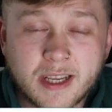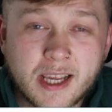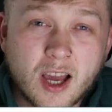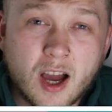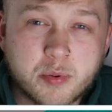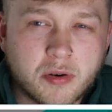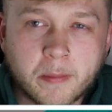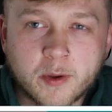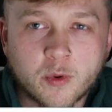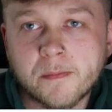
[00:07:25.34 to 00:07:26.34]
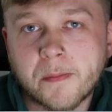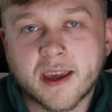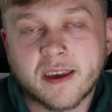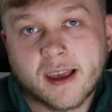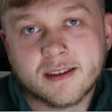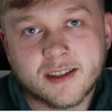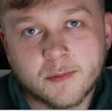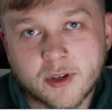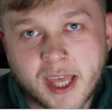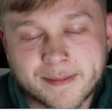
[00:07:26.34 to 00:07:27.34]
I probably wouldn't back against him on
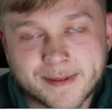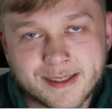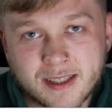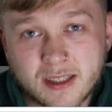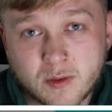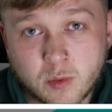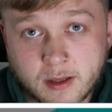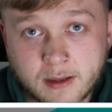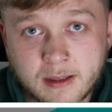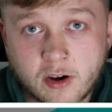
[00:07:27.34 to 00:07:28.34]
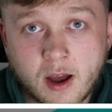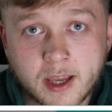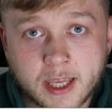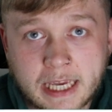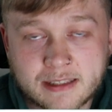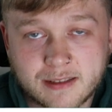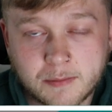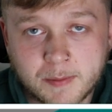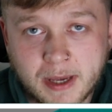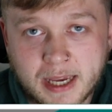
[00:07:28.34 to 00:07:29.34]
captaincy this week. I think there are gains to be
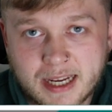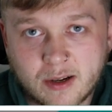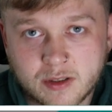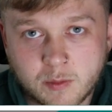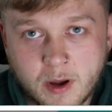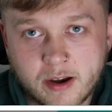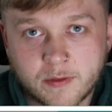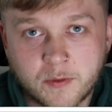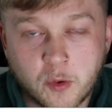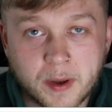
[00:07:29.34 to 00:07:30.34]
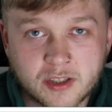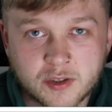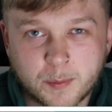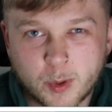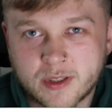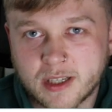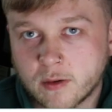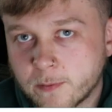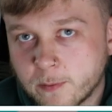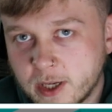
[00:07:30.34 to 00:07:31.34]
made elsewhere if you're bench boosting or
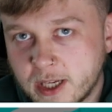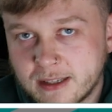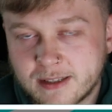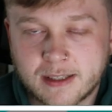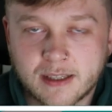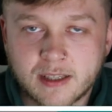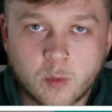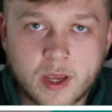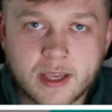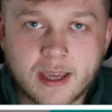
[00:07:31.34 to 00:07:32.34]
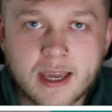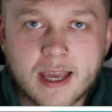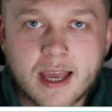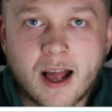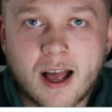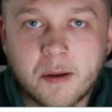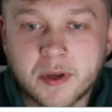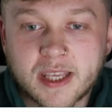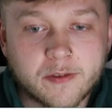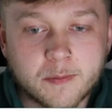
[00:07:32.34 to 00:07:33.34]
free hitting this week. But yeah,
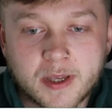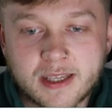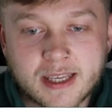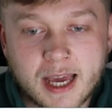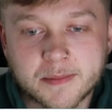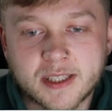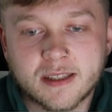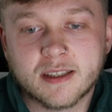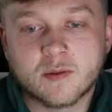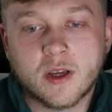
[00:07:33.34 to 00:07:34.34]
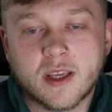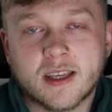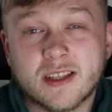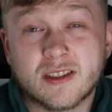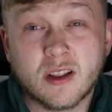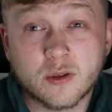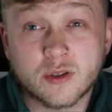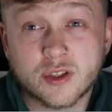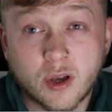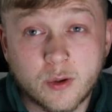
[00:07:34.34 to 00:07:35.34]
for me, captain this week, he's looked
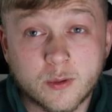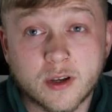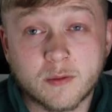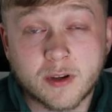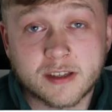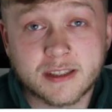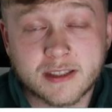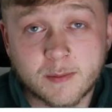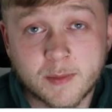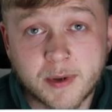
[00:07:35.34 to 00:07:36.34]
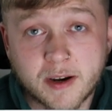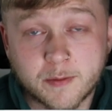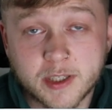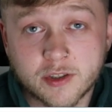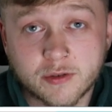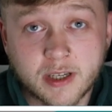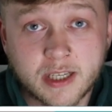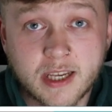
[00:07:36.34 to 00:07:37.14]
so good since coming back from injury.